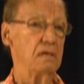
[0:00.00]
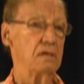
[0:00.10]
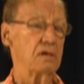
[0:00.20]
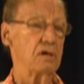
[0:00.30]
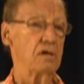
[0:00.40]

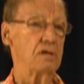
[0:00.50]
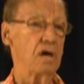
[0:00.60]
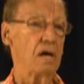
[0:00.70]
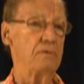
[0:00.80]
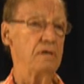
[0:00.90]
Colonel
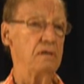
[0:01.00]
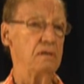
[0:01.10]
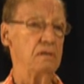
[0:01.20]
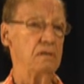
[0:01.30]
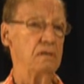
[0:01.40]
Darby
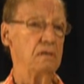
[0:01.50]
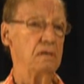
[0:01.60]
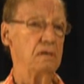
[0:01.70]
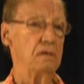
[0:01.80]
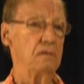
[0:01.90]

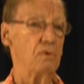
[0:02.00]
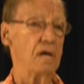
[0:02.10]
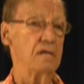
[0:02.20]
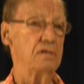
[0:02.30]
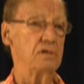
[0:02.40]

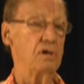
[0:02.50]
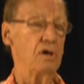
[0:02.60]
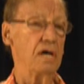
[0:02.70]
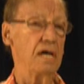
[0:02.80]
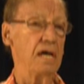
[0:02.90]
wanted to
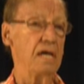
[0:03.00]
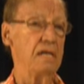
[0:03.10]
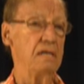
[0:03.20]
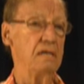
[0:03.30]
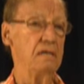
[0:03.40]
go
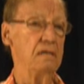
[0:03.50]
ahead